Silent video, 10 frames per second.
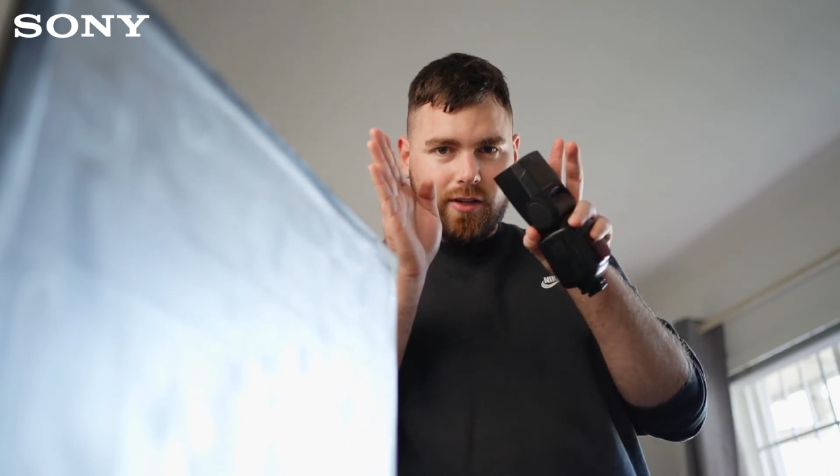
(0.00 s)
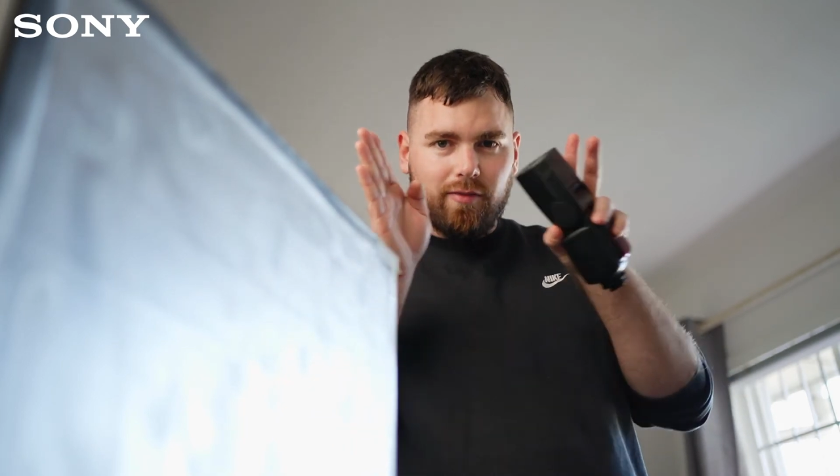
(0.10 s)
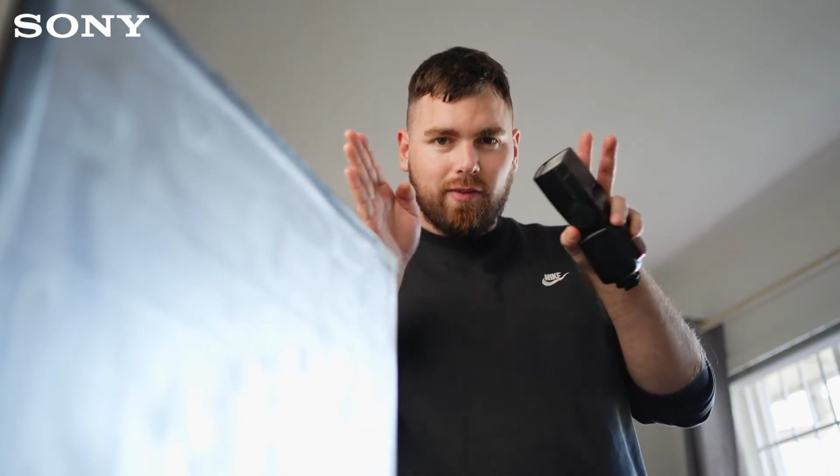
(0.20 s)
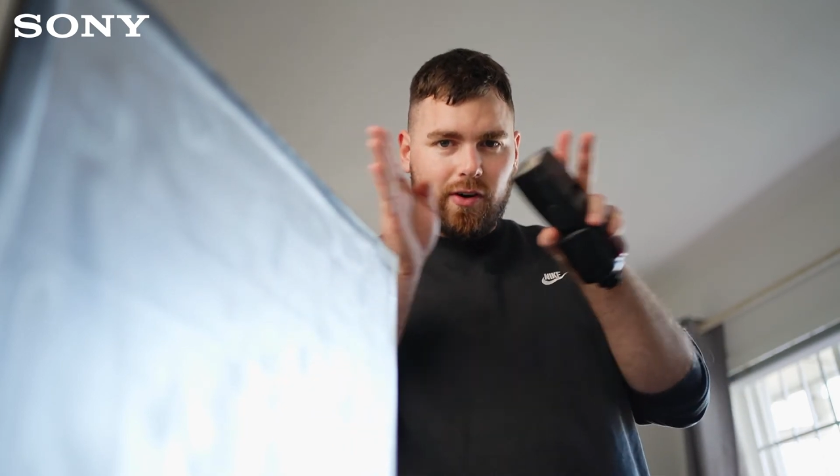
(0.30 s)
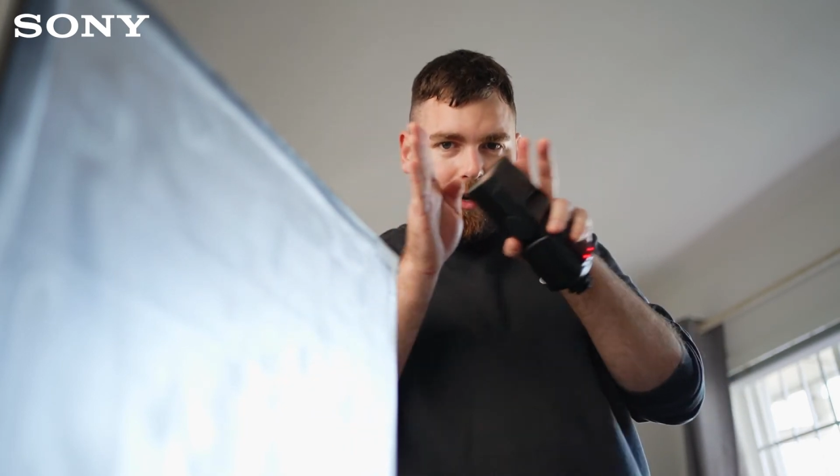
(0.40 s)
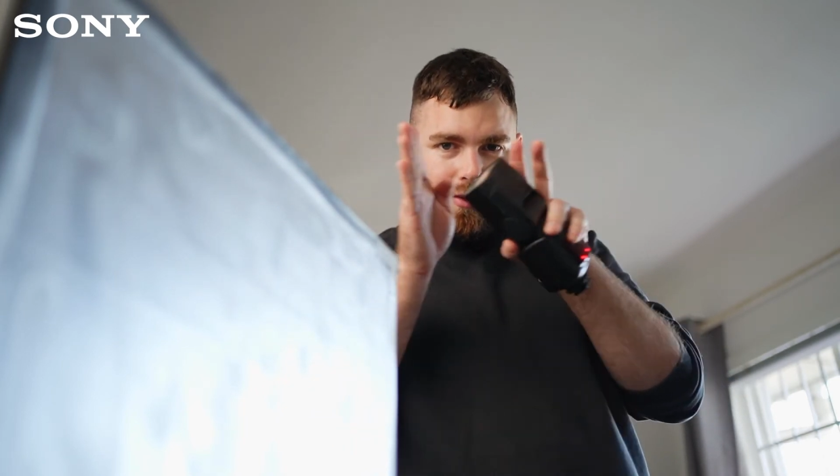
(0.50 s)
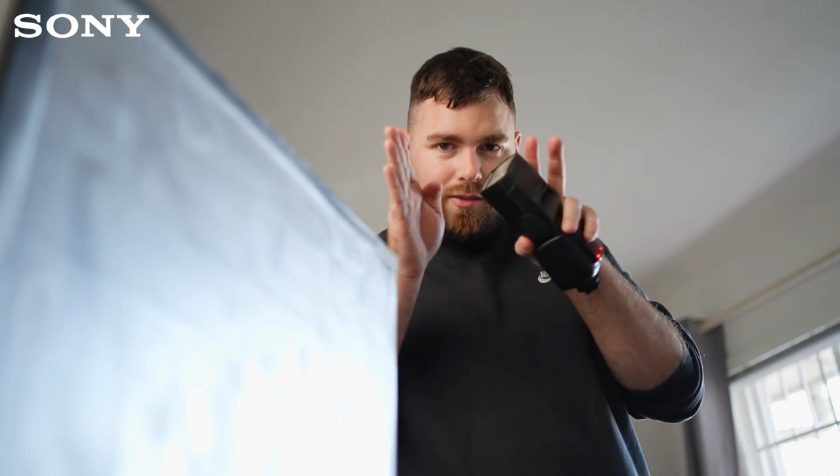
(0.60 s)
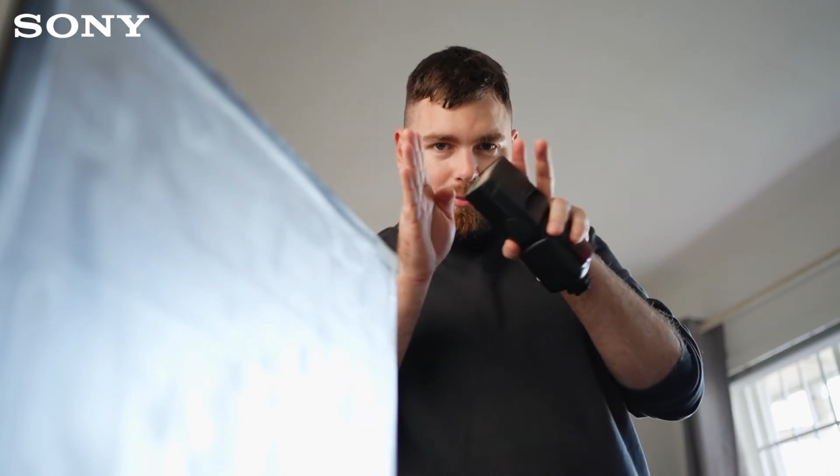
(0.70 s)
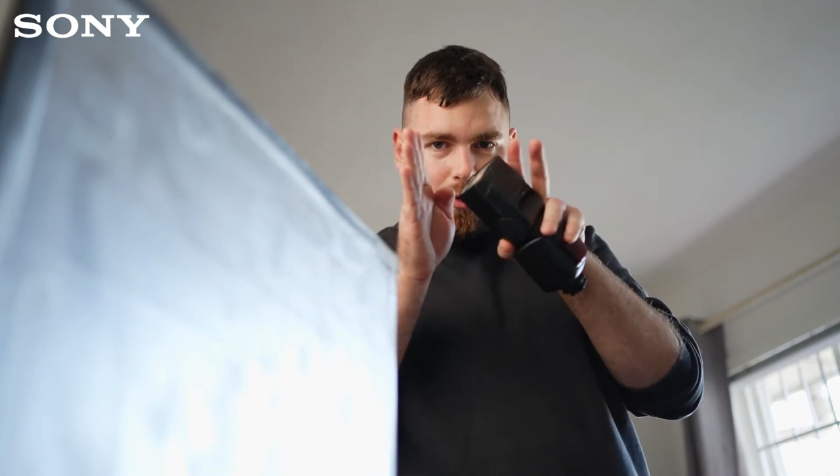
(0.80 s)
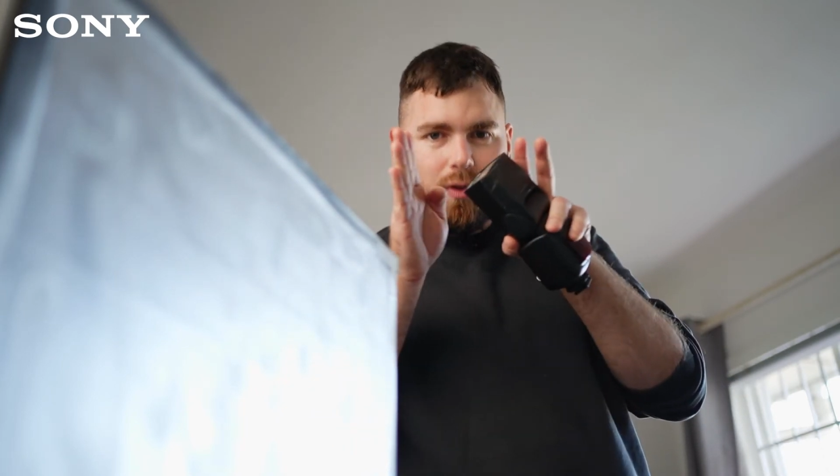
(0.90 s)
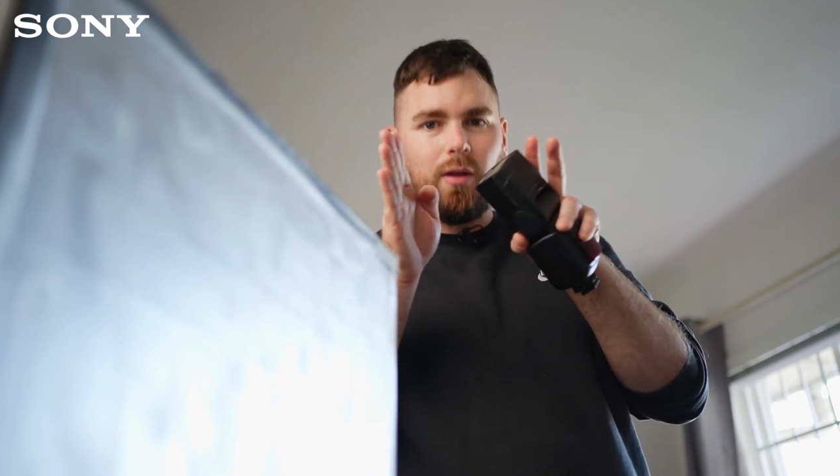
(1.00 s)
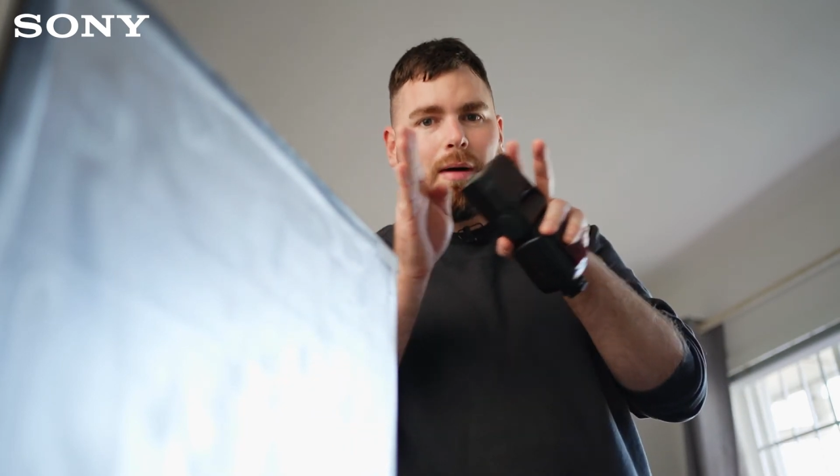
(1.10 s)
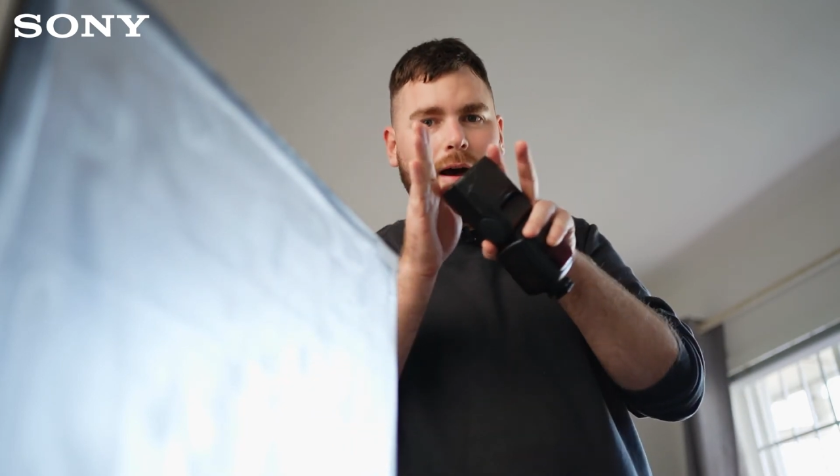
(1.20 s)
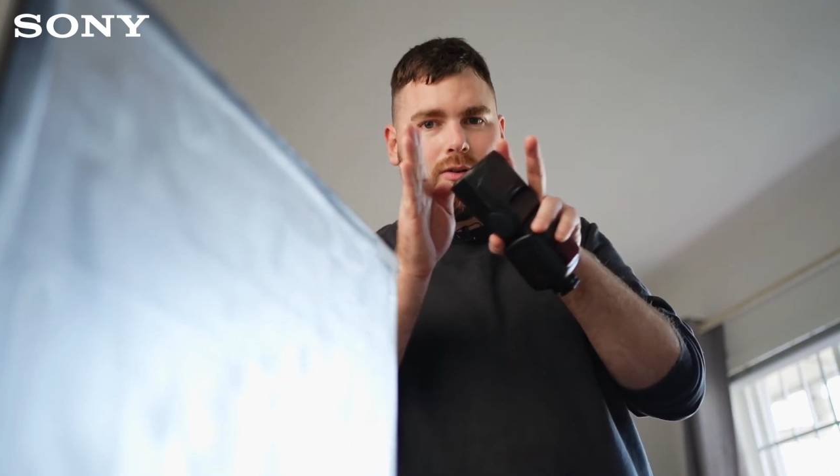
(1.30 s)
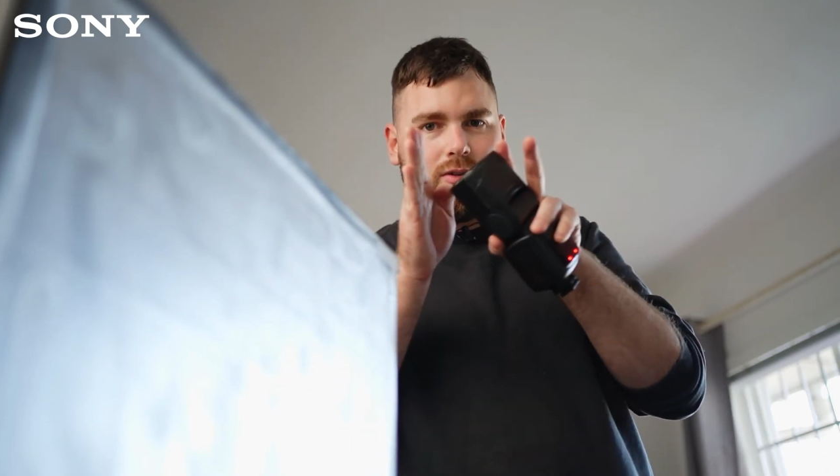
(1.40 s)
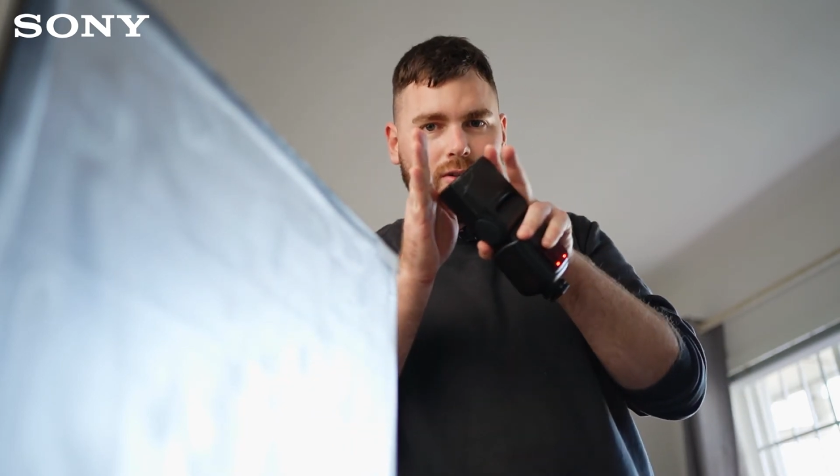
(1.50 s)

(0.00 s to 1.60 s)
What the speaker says: a very small amount.